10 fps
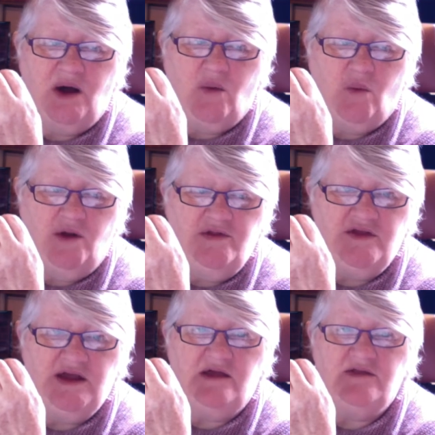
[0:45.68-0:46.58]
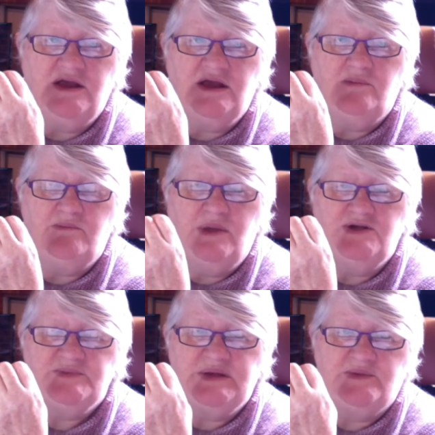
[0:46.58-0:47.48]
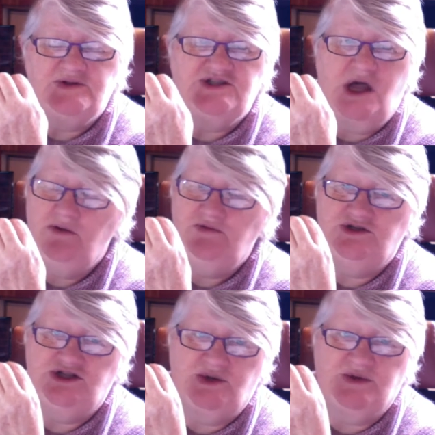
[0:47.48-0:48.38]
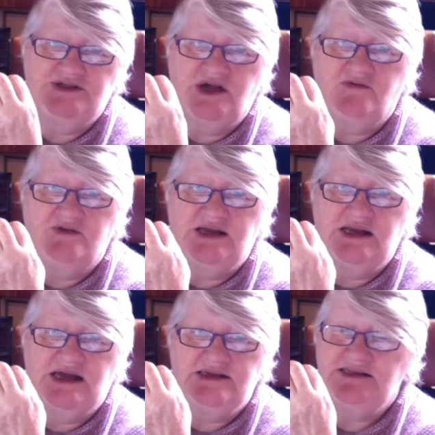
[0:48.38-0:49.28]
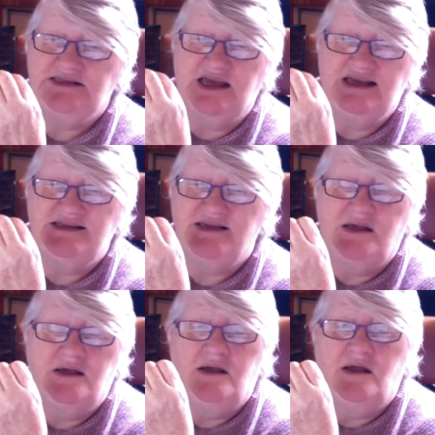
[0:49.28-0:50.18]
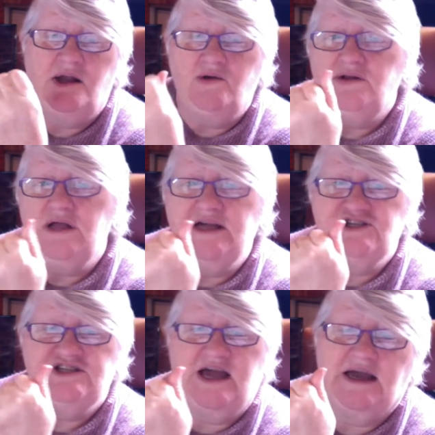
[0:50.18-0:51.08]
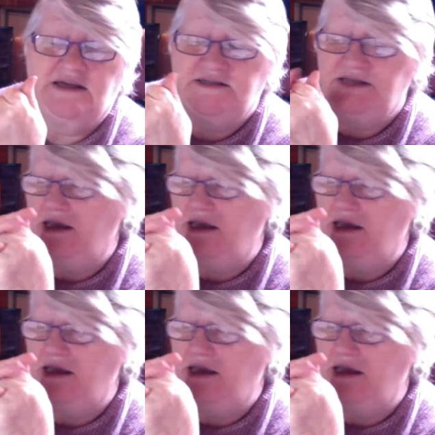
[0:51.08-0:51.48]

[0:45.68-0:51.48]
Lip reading: One thing I think most people don't do and don't realise is local hashtags.